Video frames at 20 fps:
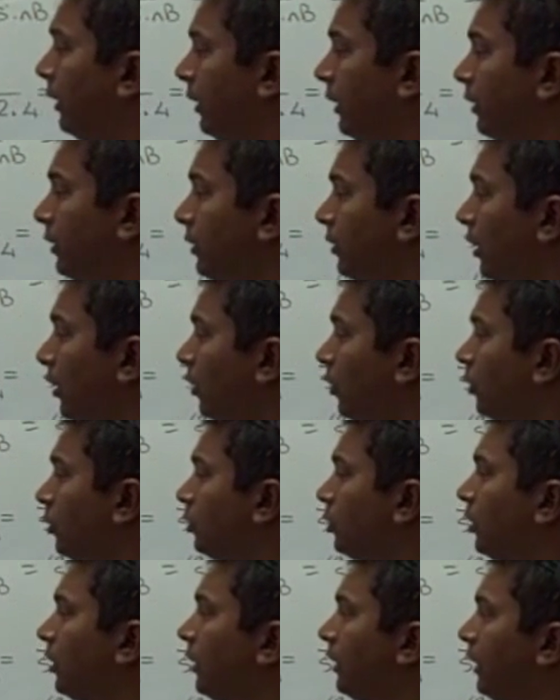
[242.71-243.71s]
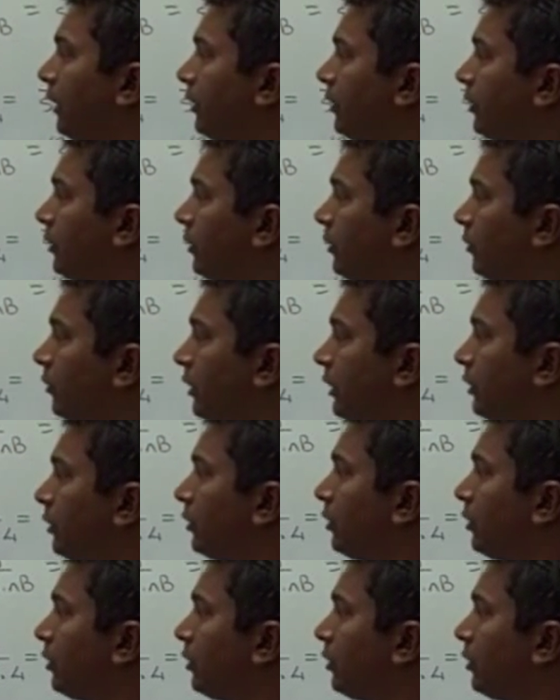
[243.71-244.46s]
is 180 degrees.